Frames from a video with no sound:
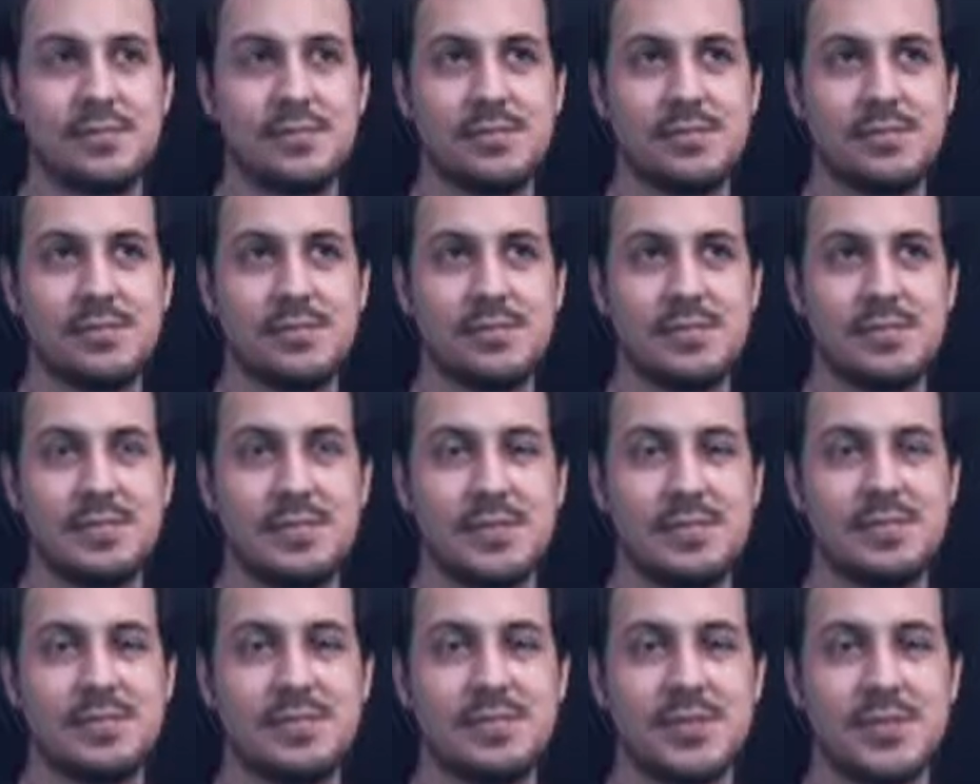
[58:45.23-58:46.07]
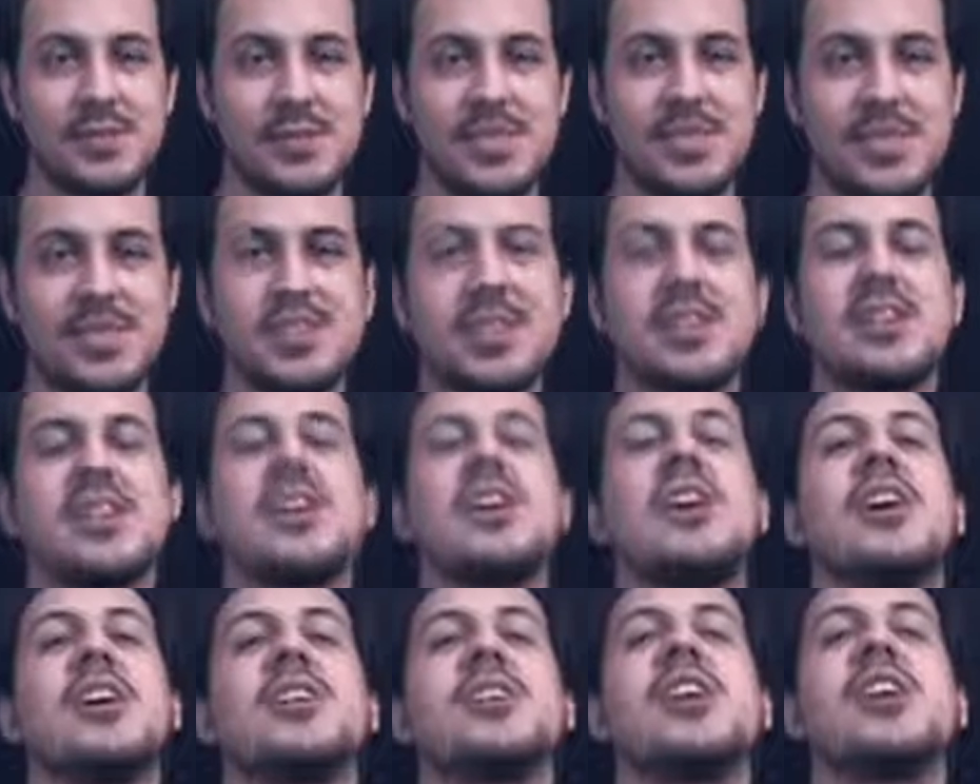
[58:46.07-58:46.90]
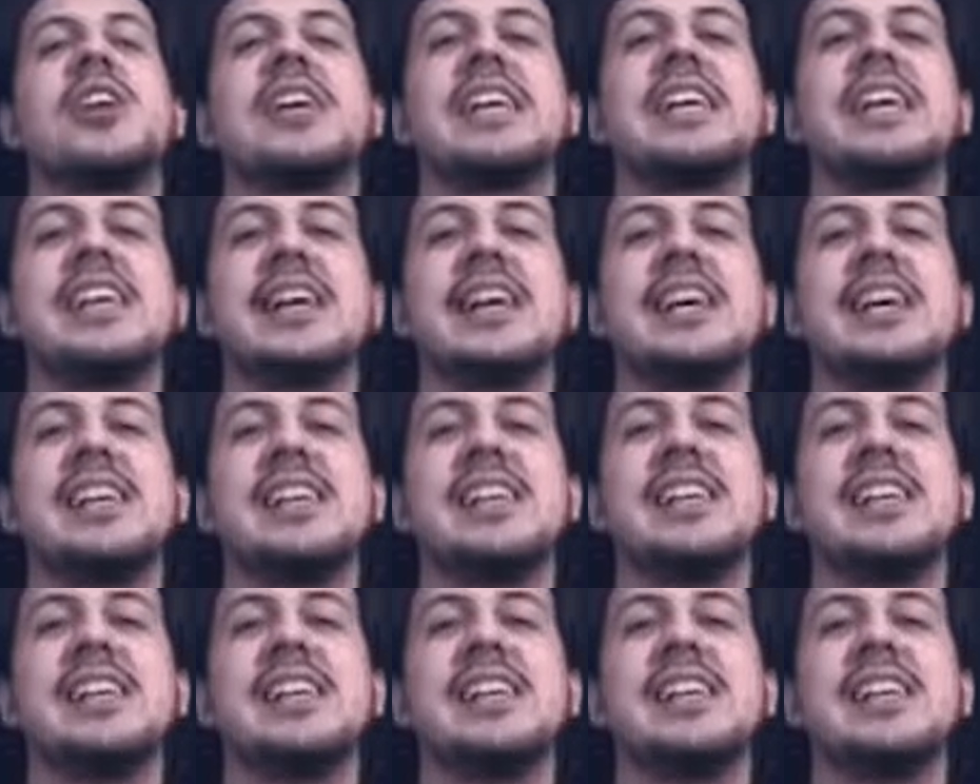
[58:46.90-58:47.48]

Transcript: Christine's like, oh, not again.